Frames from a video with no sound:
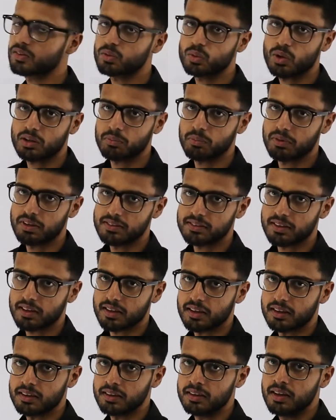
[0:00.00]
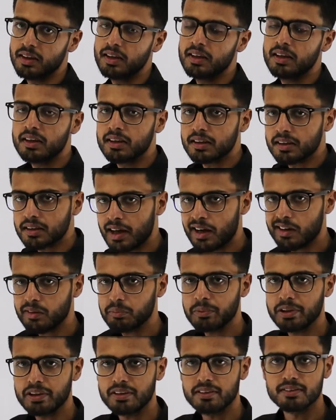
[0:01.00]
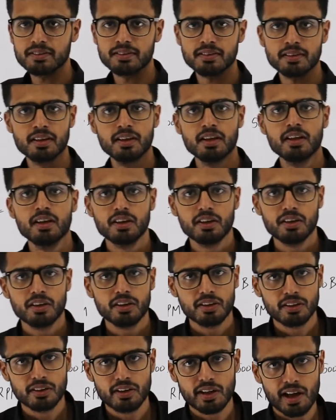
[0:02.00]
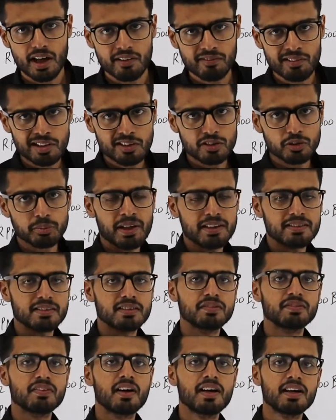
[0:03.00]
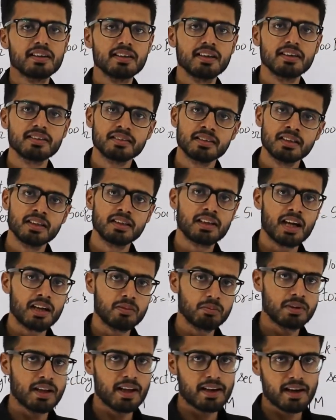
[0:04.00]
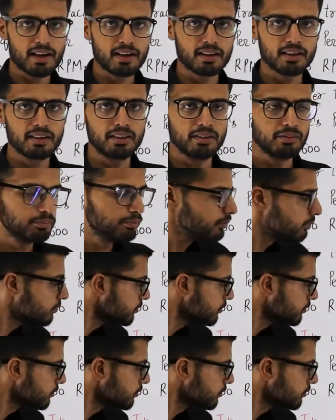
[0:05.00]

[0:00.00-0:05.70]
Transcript: is one millisecond. That means they haven't specified the seek time directly,